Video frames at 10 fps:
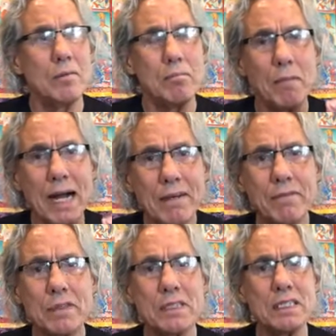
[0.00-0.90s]

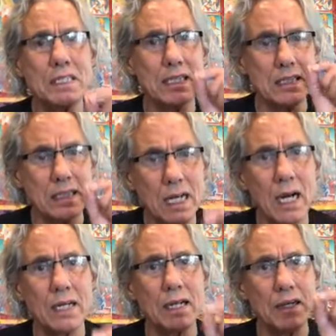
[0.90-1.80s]
Mindfulness is
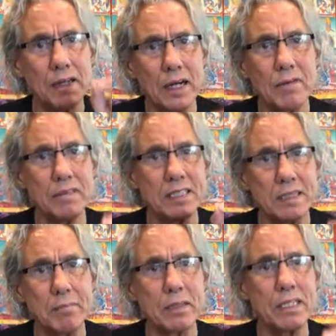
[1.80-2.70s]
not enough
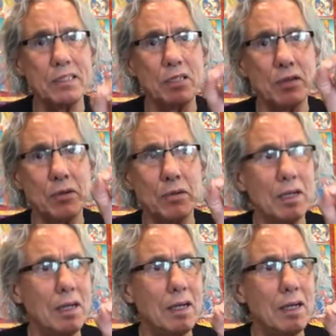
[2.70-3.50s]
simply to